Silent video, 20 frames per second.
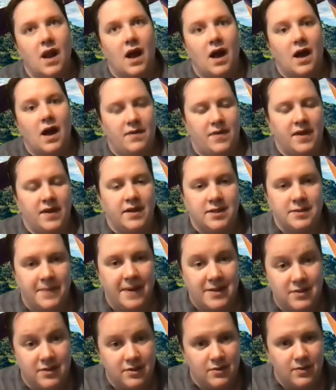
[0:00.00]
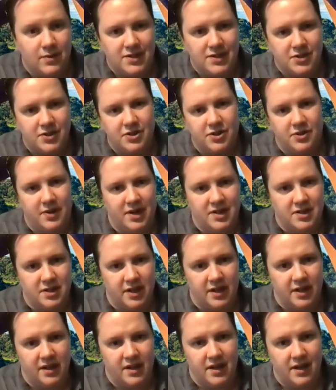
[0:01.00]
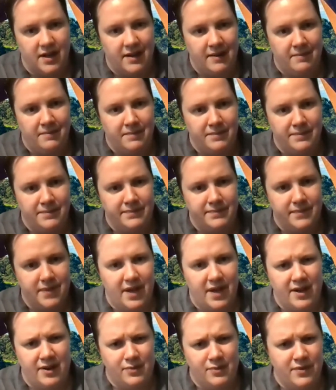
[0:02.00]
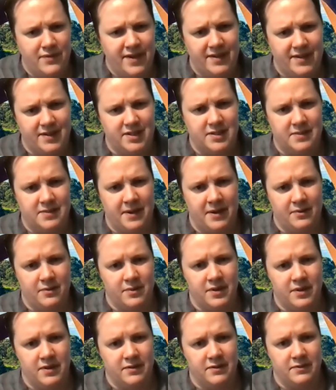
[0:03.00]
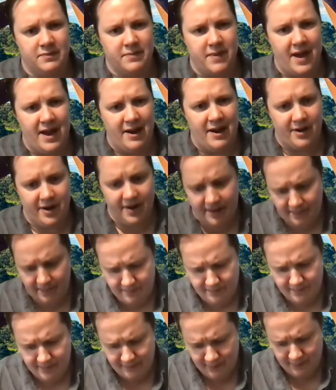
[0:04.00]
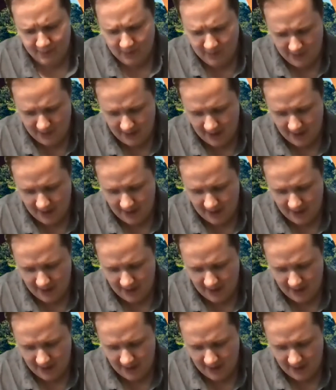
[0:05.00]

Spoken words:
I think it depends on the questions you're asking. I know we've had this debate with Erin before.